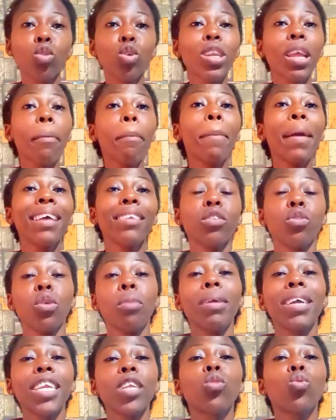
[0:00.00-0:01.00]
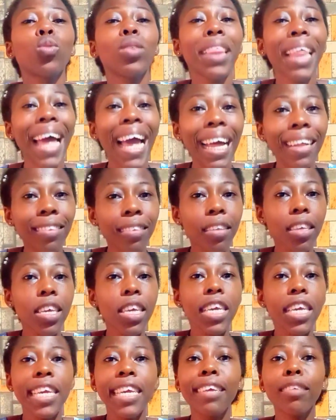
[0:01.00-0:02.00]
So the best remedy to that
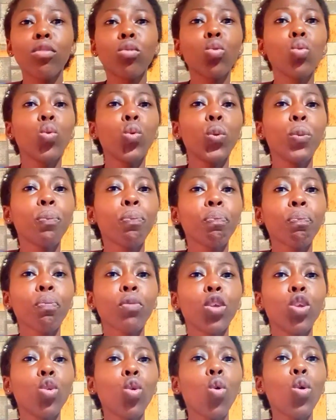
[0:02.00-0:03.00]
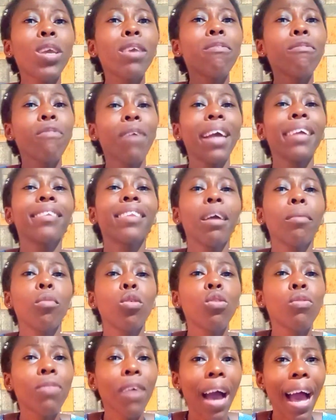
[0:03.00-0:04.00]
is to invite them
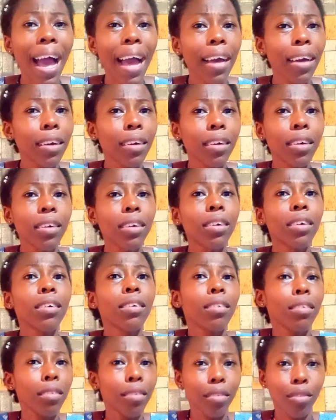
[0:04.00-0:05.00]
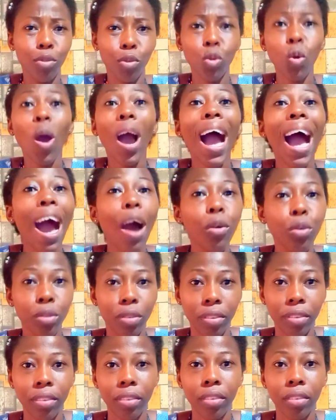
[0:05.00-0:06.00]
over to your
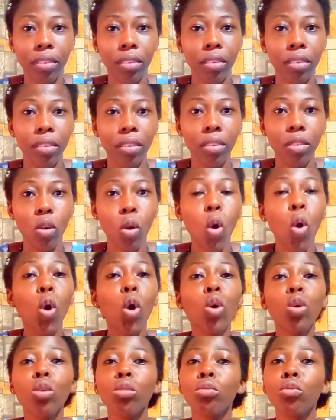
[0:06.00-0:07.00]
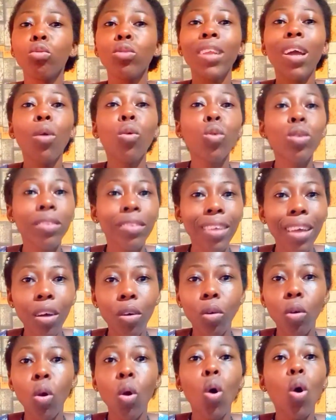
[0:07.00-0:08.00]
house or to the
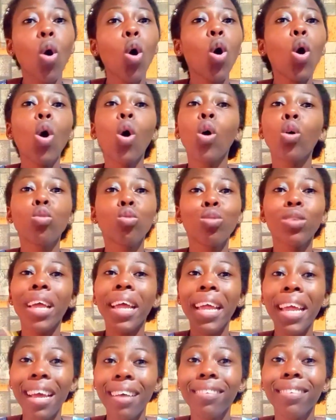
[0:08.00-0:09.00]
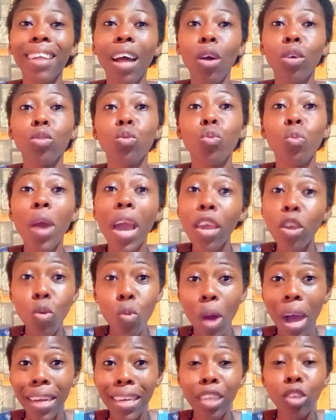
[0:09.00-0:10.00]
hotel or to the guest house where
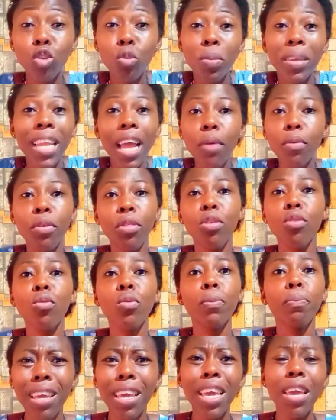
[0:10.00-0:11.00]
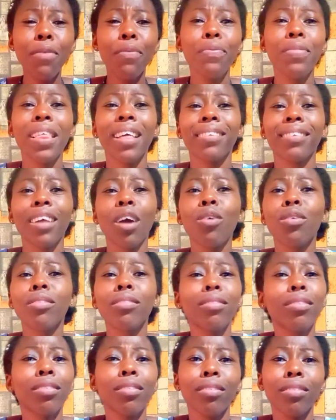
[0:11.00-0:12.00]
you are. They should be there with you. If the
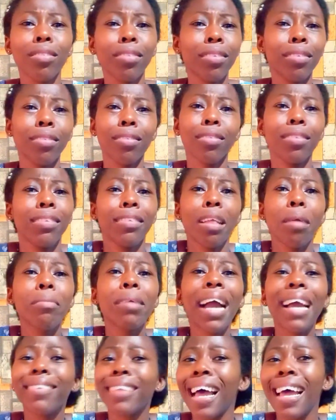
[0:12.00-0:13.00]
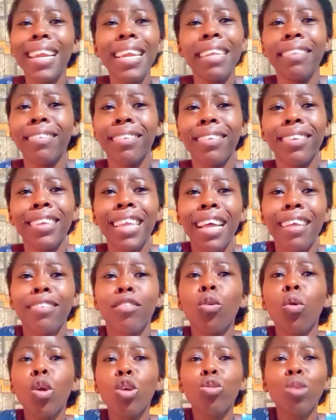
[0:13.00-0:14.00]
sound system guys are late,
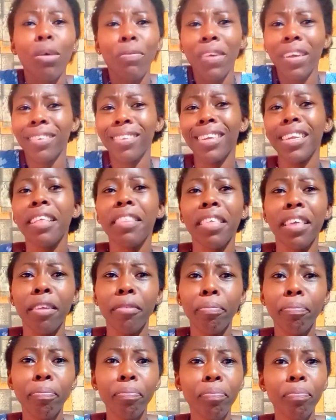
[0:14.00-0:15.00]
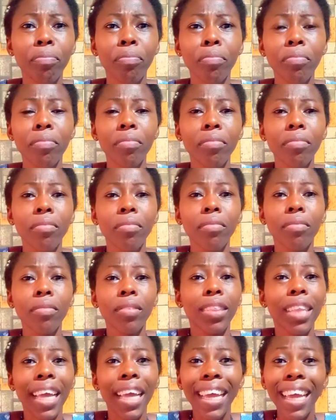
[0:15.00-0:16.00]
it's not going to affect anything.
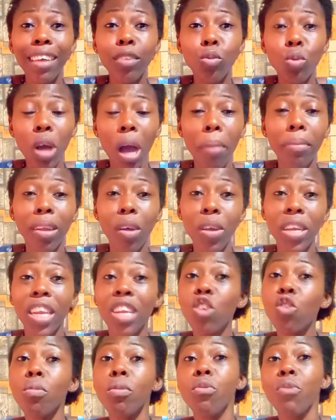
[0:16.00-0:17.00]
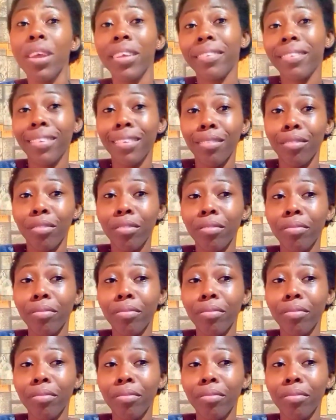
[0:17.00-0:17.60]
The guests will come down and they'll be resting.